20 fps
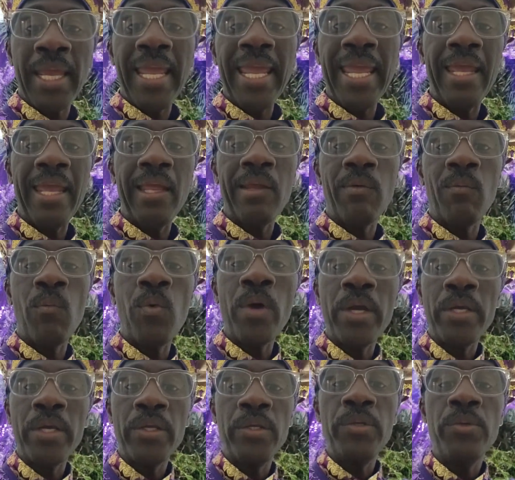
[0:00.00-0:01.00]
and
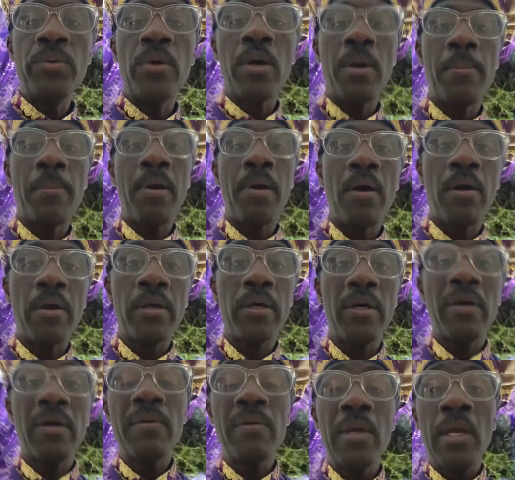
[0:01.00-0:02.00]
what you are a part
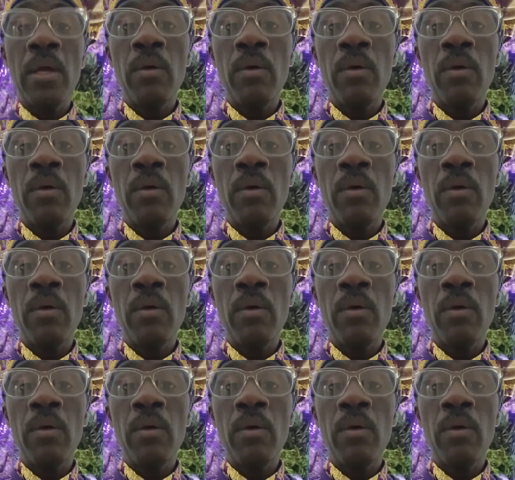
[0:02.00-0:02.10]
of.